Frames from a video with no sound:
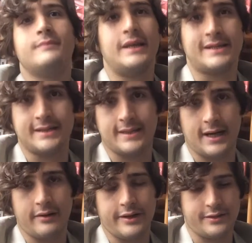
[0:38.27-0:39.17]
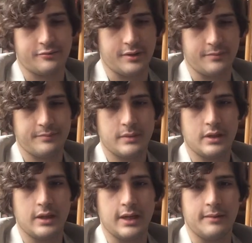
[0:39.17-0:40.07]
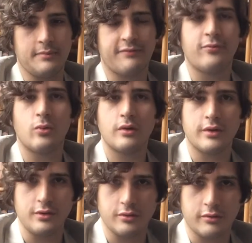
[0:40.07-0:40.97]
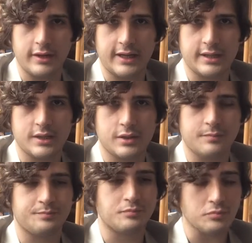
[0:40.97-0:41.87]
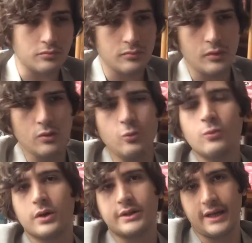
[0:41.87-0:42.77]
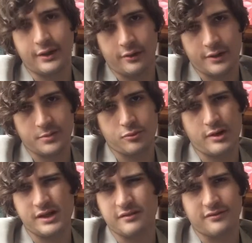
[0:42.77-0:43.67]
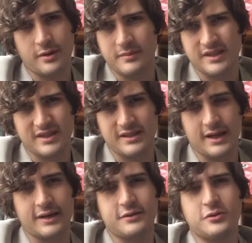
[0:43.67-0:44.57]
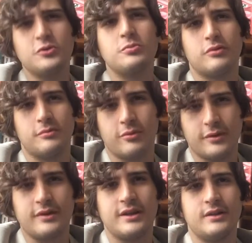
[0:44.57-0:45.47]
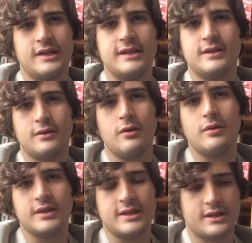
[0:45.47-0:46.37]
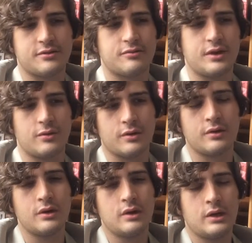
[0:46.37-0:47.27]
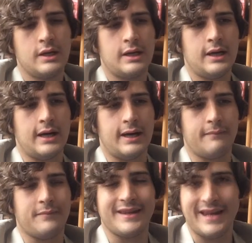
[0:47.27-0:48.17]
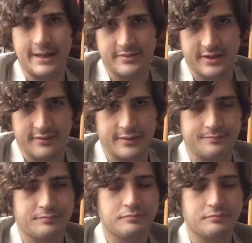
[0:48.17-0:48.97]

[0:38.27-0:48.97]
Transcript: its entire history uh, before the new critics who we're taking our inspiration from this is not super important that you need to know this history or uh, the names of it